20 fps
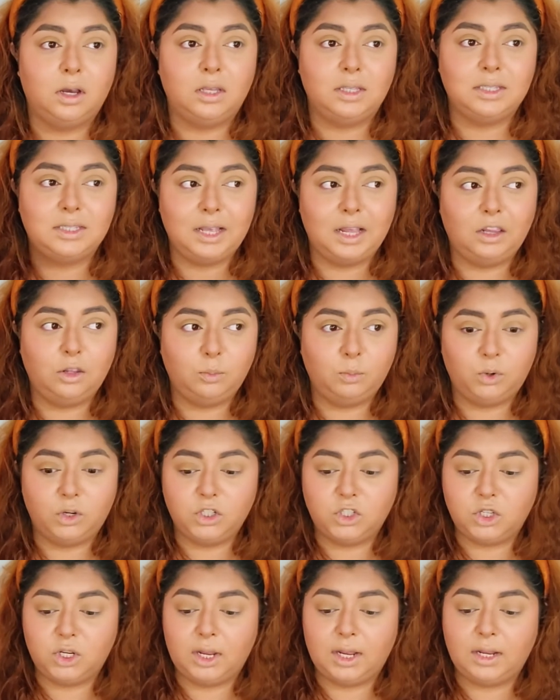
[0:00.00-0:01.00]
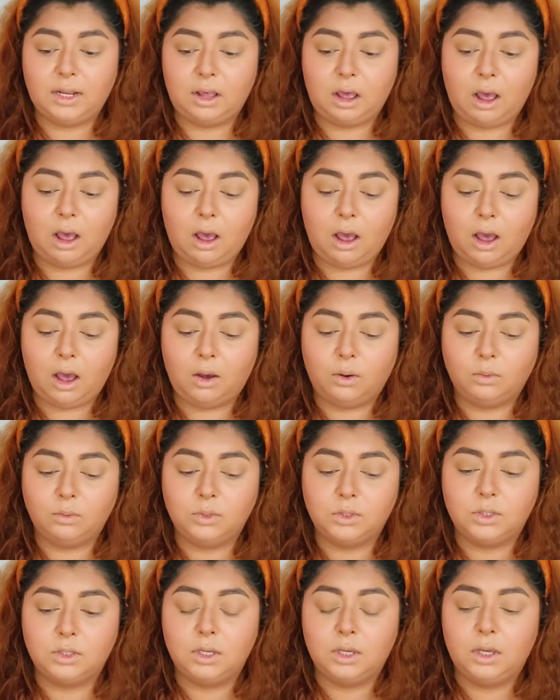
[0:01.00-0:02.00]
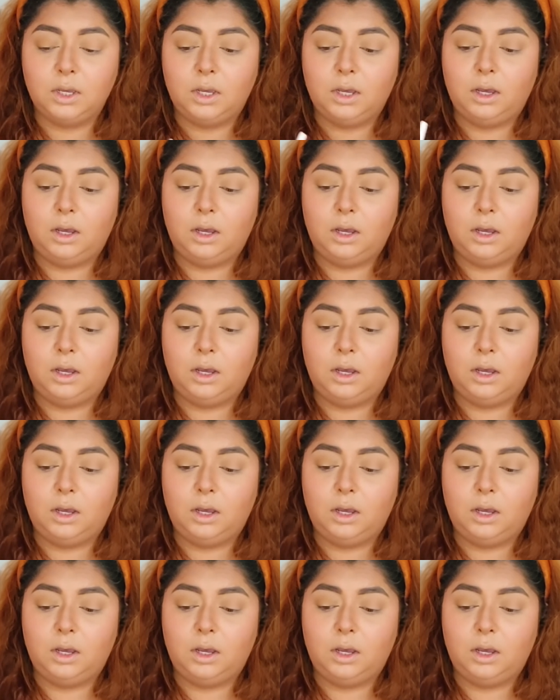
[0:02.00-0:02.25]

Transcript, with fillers: a celebration at the house.